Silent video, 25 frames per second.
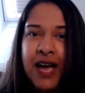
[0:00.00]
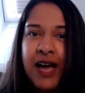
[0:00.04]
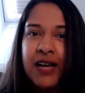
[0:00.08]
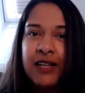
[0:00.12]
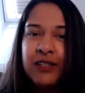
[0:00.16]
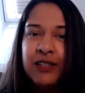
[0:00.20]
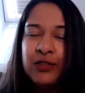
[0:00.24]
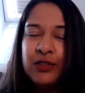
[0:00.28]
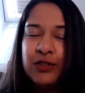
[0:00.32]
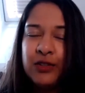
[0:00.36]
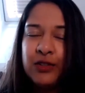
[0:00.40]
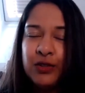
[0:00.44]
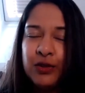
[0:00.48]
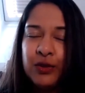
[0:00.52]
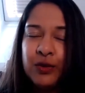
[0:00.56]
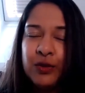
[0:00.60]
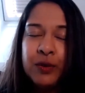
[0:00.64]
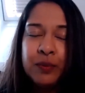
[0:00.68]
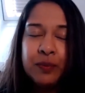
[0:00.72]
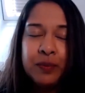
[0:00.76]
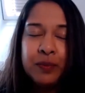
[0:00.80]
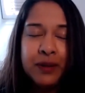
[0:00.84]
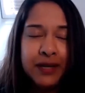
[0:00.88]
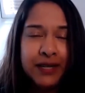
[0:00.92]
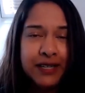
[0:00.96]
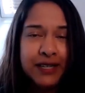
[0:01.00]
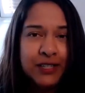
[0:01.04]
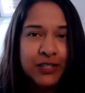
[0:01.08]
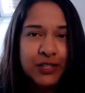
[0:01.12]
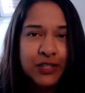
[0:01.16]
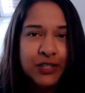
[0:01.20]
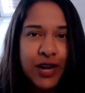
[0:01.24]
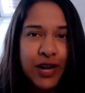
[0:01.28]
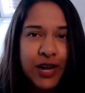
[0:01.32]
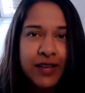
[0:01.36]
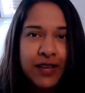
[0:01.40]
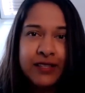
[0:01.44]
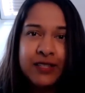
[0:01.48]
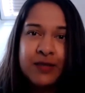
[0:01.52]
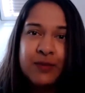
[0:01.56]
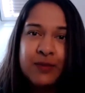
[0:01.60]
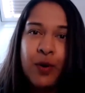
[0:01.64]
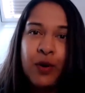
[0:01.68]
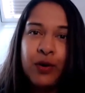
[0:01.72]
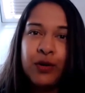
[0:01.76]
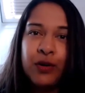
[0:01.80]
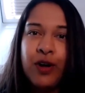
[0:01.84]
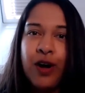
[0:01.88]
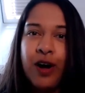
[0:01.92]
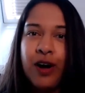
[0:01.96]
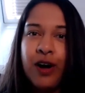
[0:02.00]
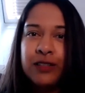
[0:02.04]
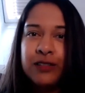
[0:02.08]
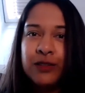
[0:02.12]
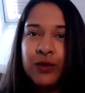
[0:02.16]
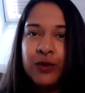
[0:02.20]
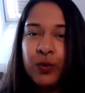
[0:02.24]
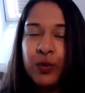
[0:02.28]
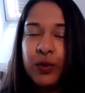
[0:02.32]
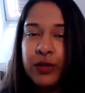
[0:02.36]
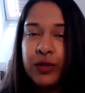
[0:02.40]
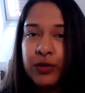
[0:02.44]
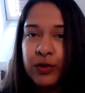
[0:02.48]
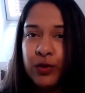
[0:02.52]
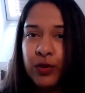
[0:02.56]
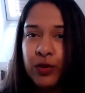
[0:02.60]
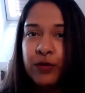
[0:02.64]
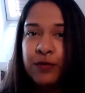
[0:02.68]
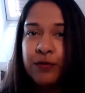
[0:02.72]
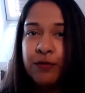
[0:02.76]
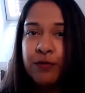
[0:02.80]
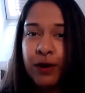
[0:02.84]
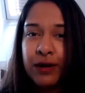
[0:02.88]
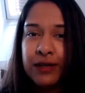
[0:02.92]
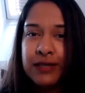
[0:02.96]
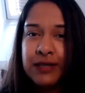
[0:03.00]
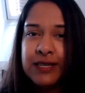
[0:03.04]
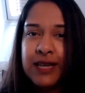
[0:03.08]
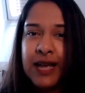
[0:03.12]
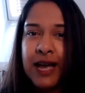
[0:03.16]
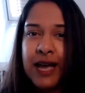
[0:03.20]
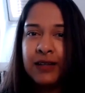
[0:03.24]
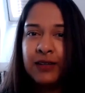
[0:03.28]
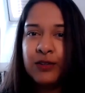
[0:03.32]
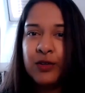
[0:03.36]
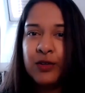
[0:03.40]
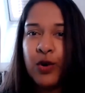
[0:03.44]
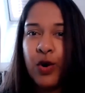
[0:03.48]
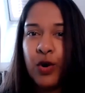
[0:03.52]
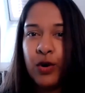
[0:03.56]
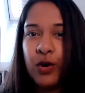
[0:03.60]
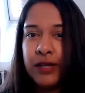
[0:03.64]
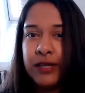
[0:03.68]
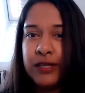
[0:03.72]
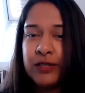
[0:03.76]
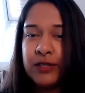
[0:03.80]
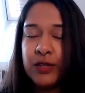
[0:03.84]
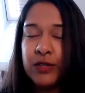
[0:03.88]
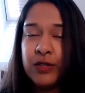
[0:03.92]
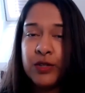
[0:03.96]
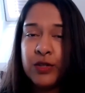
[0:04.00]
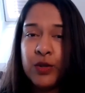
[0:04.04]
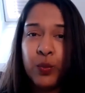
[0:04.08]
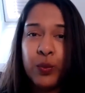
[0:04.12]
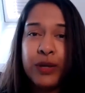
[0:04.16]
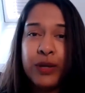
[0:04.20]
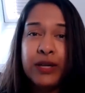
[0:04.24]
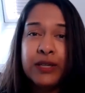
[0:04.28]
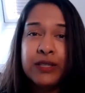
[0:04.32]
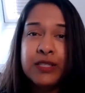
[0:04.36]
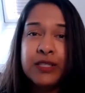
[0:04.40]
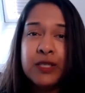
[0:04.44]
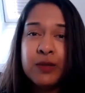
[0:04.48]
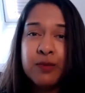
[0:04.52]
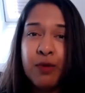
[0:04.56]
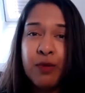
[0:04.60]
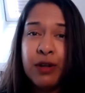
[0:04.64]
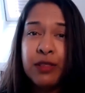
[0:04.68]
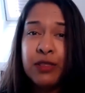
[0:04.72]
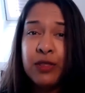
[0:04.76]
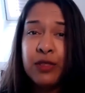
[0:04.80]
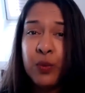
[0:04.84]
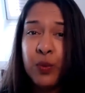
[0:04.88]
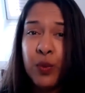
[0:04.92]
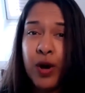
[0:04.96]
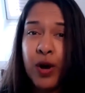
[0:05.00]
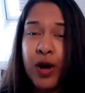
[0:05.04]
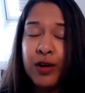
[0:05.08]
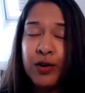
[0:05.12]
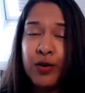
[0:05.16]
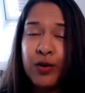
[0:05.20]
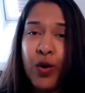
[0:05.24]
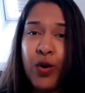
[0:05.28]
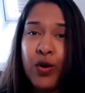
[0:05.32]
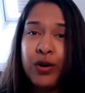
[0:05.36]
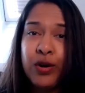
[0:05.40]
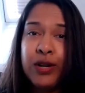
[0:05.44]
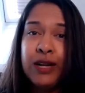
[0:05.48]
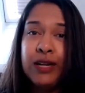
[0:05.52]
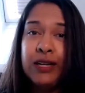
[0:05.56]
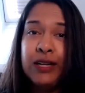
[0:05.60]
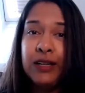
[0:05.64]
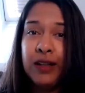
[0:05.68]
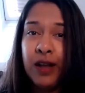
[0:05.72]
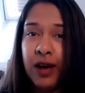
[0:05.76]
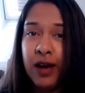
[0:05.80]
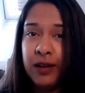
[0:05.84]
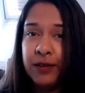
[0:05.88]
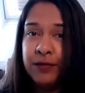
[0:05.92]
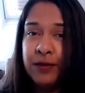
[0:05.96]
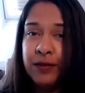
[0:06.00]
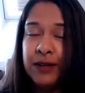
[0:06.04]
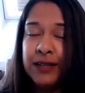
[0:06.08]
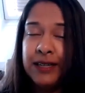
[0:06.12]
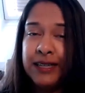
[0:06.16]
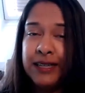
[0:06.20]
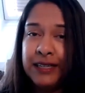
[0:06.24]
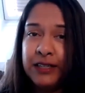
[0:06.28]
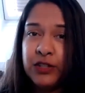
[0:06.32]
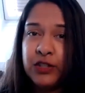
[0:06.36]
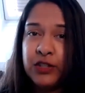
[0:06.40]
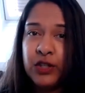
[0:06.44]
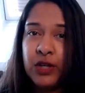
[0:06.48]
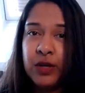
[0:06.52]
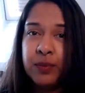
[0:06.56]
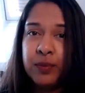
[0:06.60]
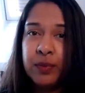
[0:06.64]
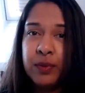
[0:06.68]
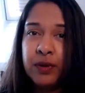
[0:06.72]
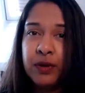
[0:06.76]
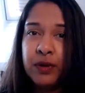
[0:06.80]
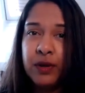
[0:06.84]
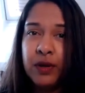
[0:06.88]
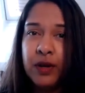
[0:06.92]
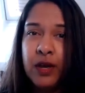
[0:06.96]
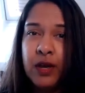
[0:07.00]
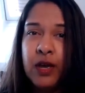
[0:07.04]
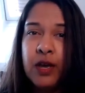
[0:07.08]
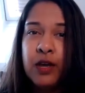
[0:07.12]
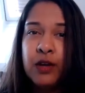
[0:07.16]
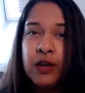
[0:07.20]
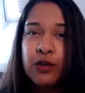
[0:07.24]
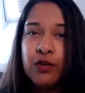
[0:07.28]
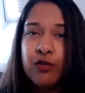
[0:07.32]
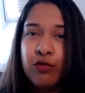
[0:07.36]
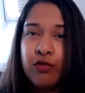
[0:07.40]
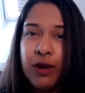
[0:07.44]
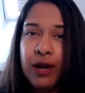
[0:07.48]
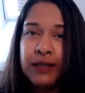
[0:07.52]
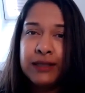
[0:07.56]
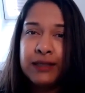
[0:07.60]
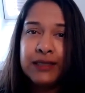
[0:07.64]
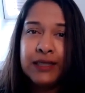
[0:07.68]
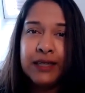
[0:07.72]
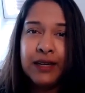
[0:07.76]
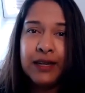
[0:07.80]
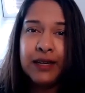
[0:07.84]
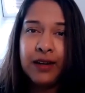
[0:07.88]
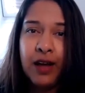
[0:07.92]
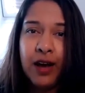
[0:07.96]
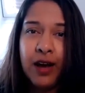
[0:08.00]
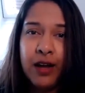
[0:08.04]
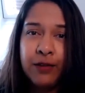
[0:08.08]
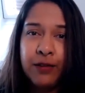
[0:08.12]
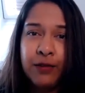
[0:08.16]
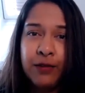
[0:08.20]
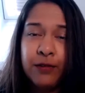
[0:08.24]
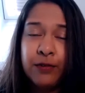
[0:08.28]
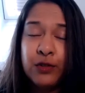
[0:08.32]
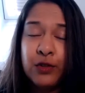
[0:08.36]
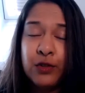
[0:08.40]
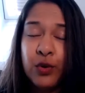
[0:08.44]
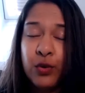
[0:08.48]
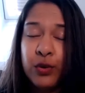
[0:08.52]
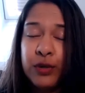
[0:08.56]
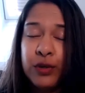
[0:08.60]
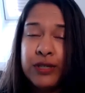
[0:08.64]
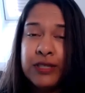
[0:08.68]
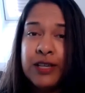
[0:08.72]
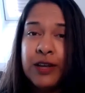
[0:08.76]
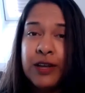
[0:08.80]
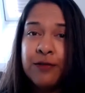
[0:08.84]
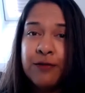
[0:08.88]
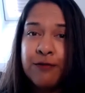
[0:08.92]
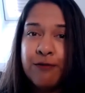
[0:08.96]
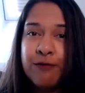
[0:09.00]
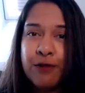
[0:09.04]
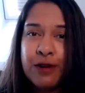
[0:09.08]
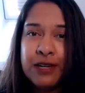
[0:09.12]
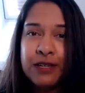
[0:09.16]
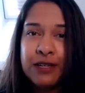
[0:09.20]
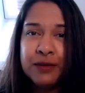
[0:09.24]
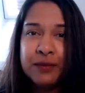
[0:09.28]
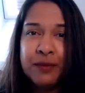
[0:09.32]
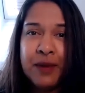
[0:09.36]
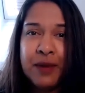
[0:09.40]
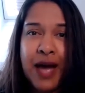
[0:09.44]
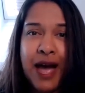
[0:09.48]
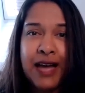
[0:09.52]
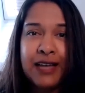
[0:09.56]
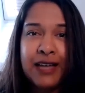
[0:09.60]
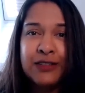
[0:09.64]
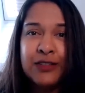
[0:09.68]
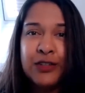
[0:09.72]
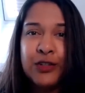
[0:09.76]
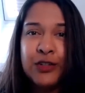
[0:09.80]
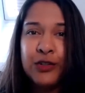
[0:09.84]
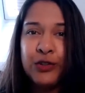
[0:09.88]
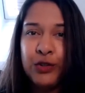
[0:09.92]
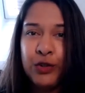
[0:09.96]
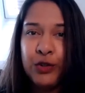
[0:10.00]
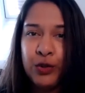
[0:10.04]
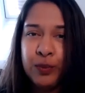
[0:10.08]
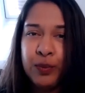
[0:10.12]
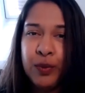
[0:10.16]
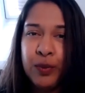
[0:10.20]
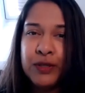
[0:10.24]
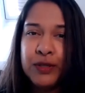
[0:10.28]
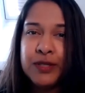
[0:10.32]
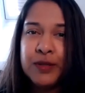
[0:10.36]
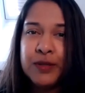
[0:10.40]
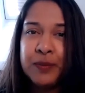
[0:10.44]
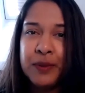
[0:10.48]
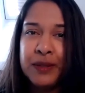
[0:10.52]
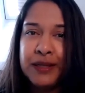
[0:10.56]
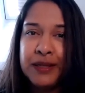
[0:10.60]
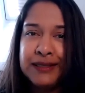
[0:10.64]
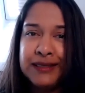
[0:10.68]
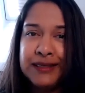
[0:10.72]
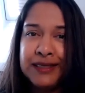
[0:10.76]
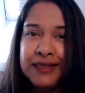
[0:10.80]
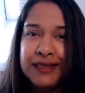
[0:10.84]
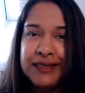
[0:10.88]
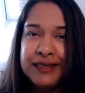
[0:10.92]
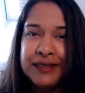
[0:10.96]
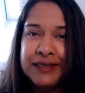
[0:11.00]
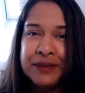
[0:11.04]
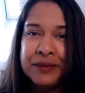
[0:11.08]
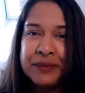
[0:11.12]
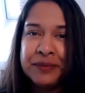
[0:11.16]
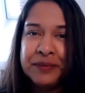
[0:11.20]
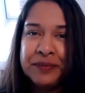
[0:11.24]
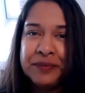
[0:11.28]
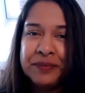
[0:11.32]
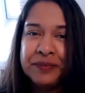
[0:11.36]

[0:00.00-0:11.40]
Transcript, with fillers: And do please share this podcast with your friends and colleagues so we can spread the word on life leadership creating a life of choice, freedom, and new possibilities.